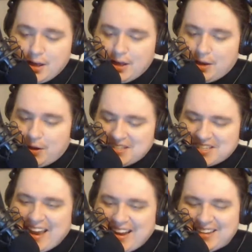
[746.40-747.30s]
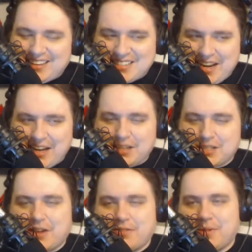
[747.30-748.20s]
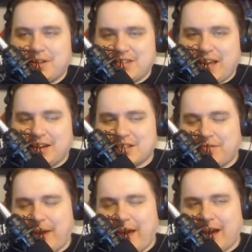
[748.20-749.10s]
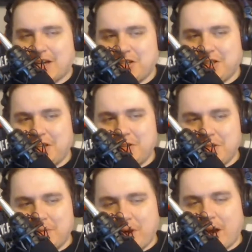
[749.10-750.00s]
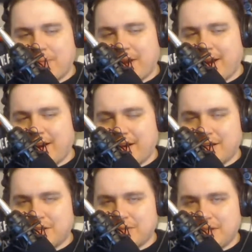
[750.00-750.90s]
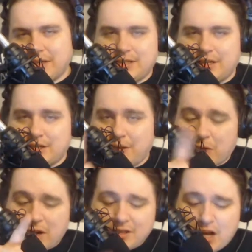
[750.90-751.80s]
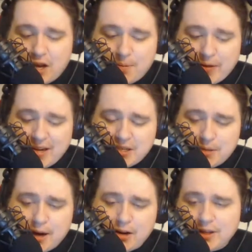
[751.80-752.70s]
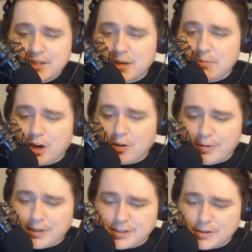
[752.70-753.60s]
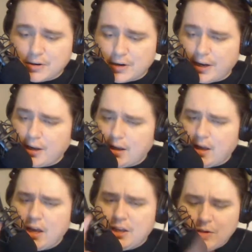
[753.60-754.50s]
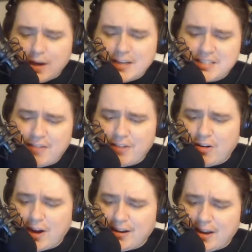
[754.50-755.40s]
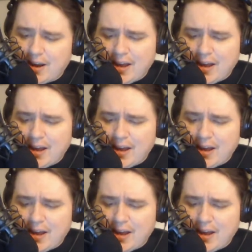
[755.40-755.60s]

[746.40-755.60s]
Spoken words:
is Canada's government actually using propaganda on its own citizens? And we're going to talk about that tomorrow. That's going to be our opening story. You guys have a great day.